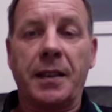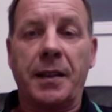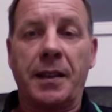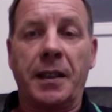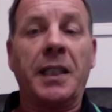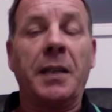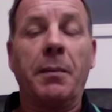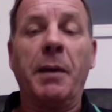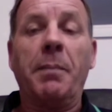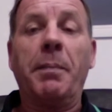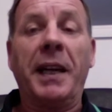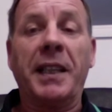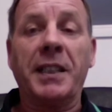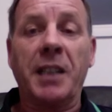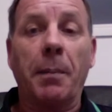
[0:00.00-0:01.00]
that can be
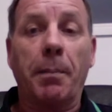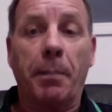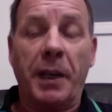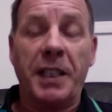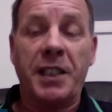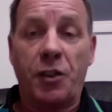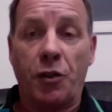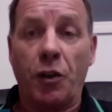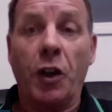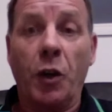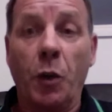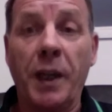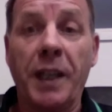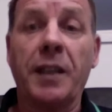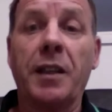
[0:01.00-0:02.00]
picked up by strong
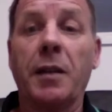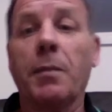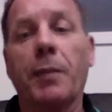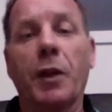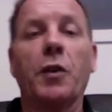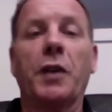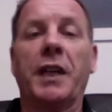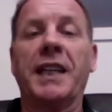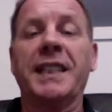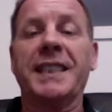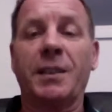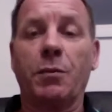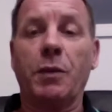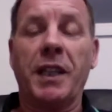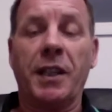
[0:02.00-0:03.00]
wind and blown
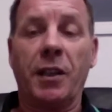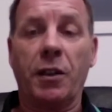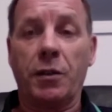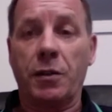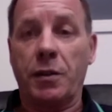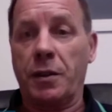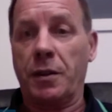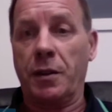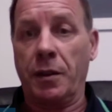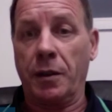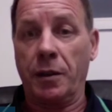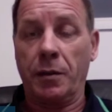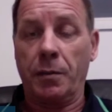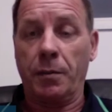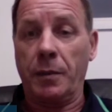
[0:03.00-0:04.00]
against windows
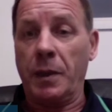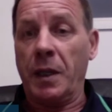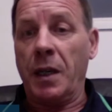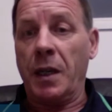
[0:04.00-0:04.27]
and